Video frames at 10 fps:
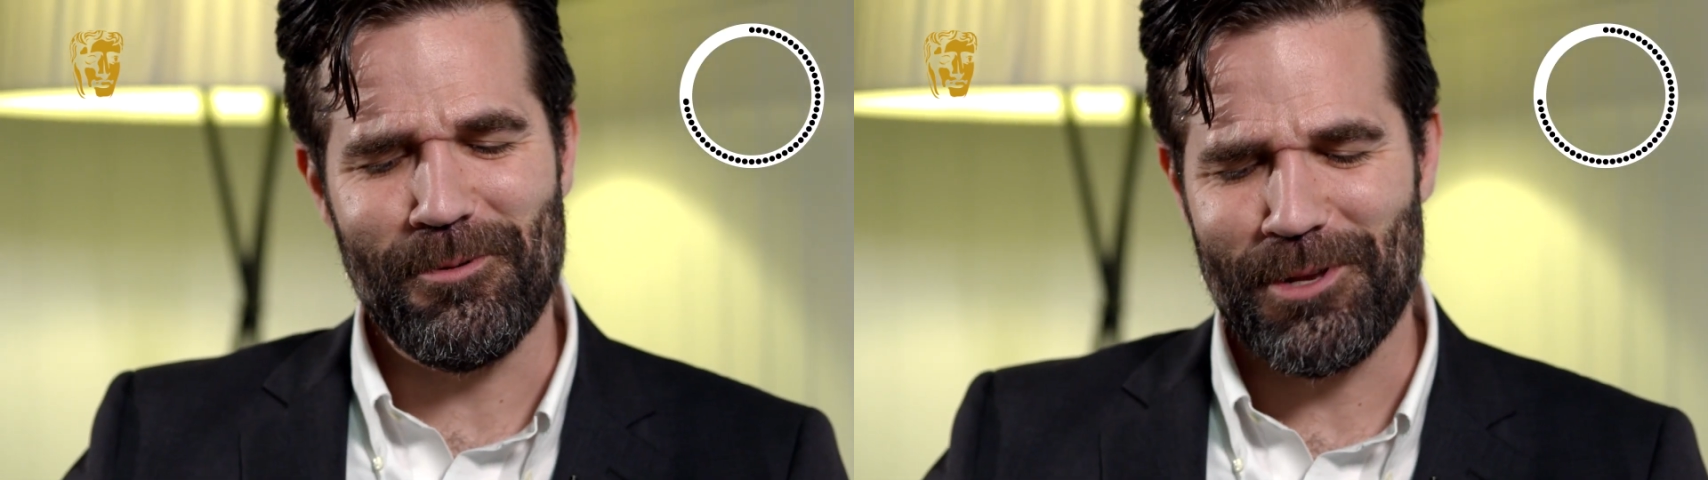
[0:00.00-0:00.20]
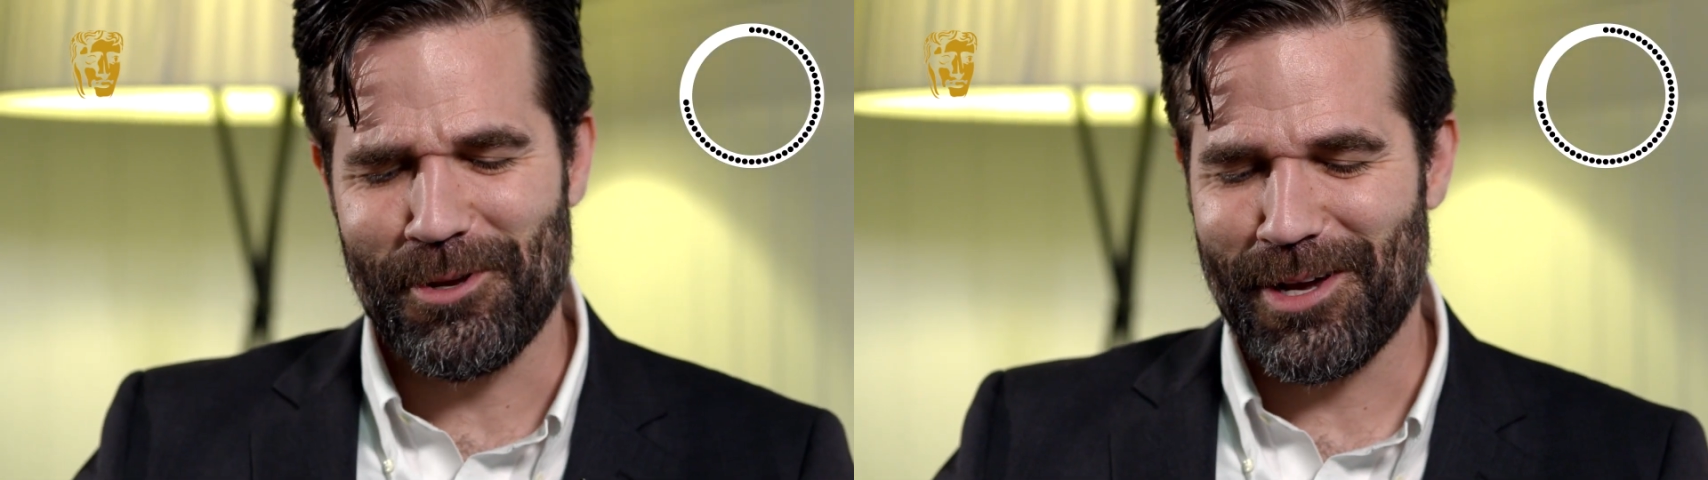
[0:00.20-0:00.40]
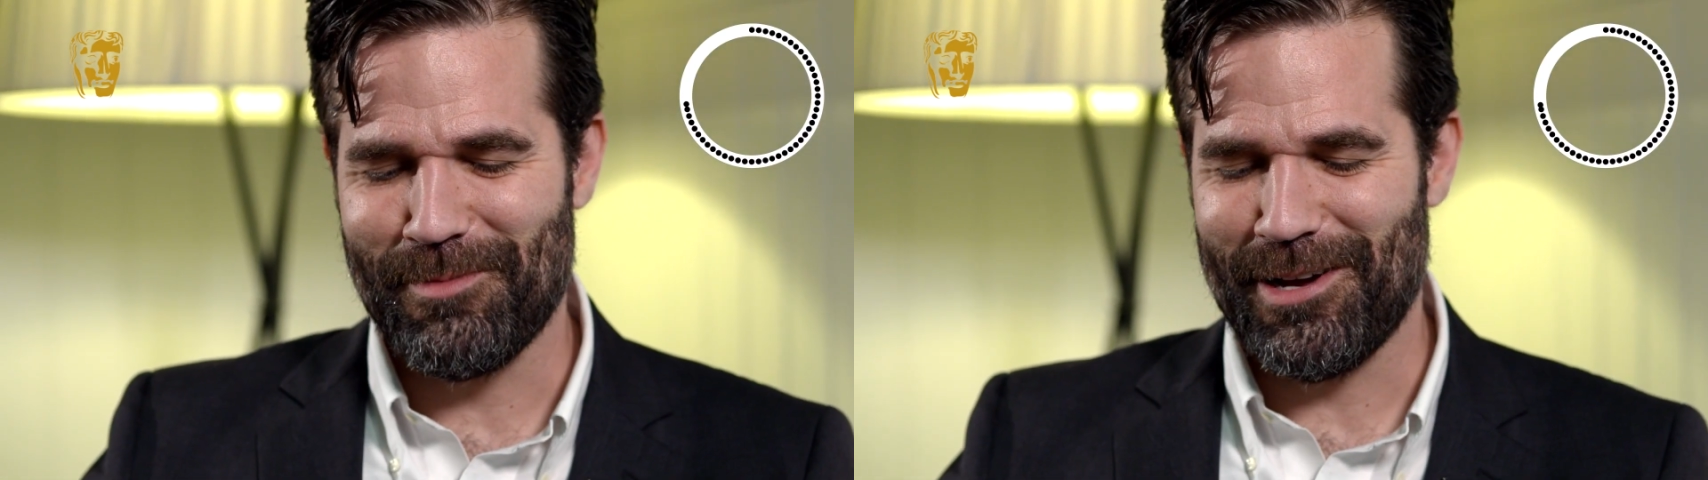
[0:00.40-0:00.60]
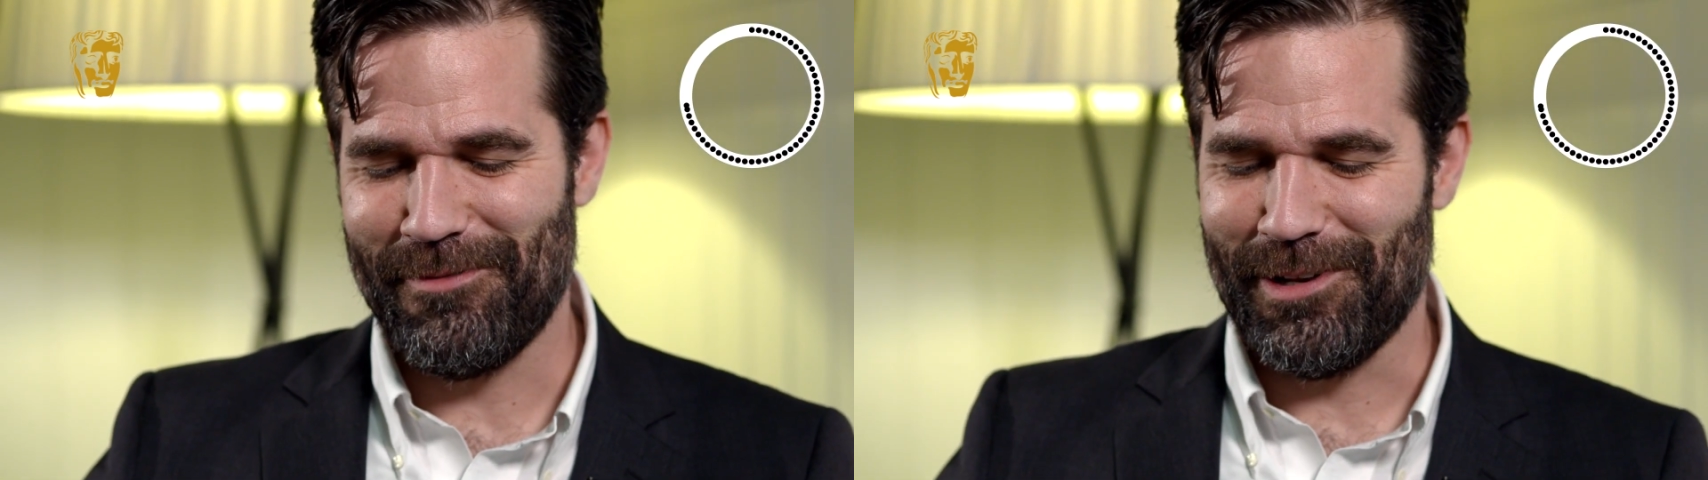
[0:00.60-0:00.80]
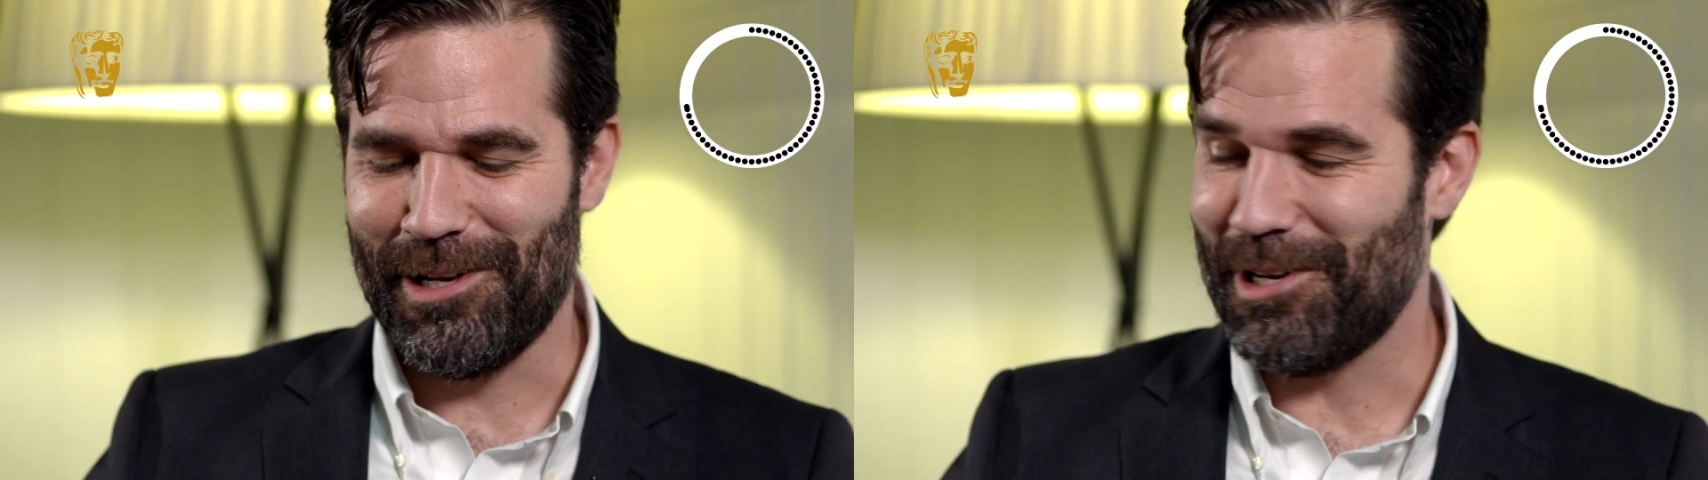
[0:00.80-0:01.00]
when you come
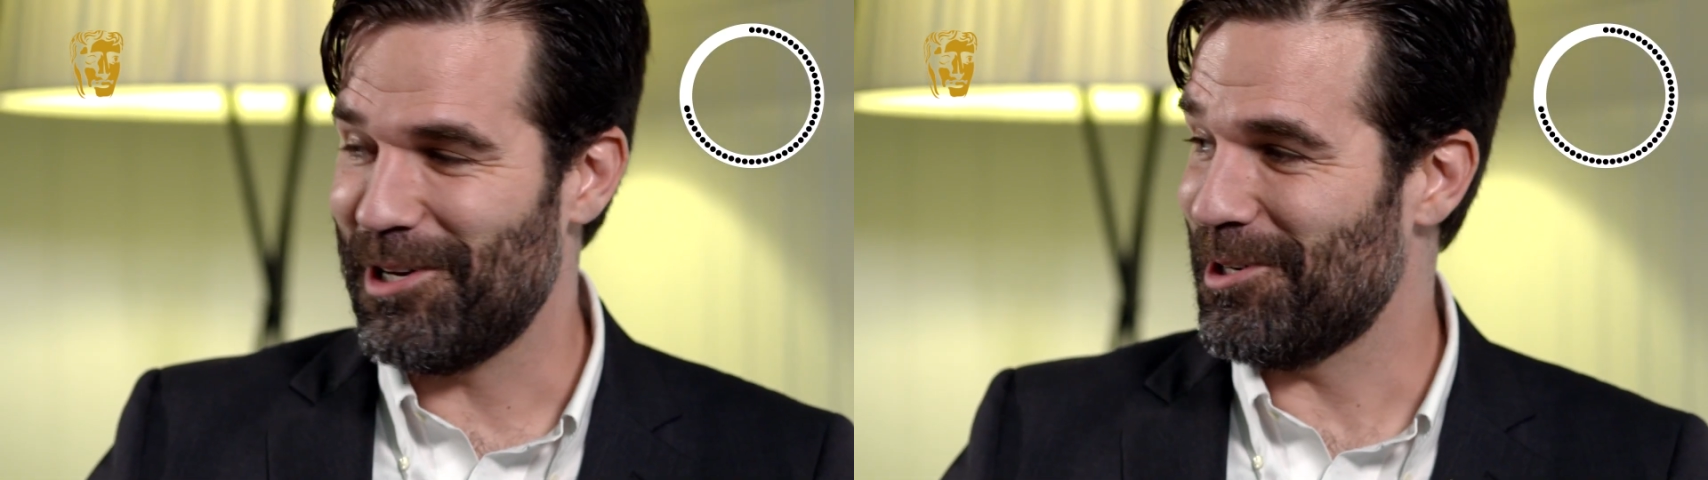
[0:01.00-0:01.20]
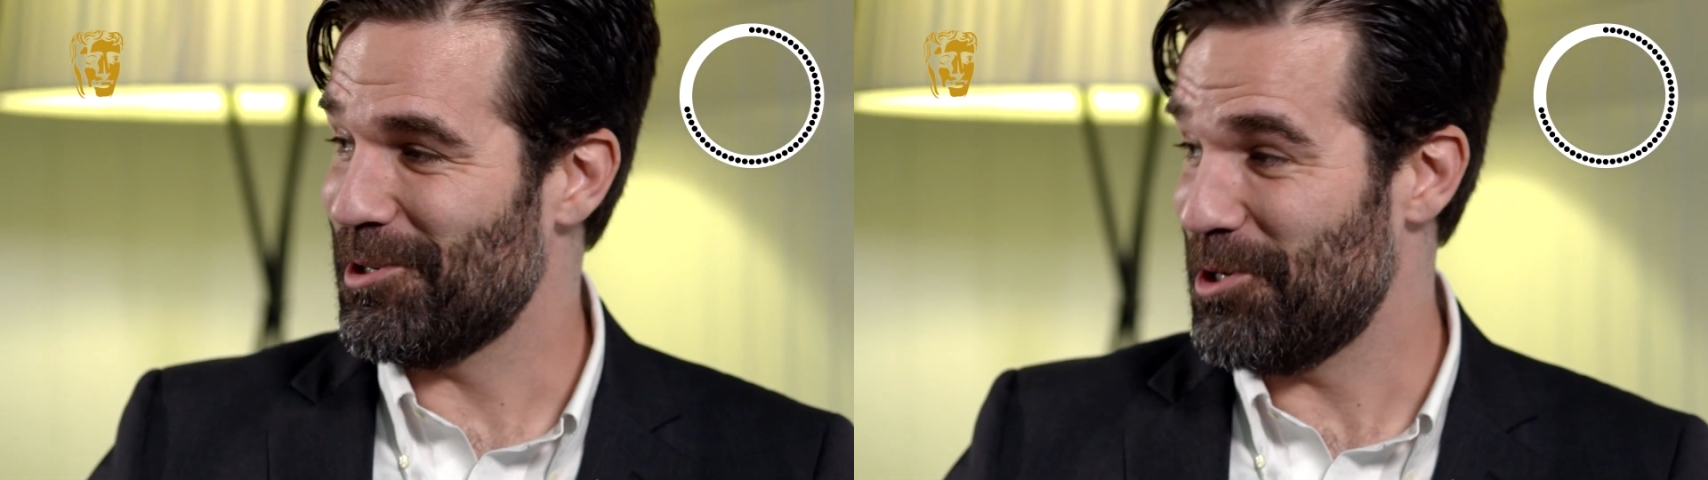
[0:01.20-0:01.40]
off a long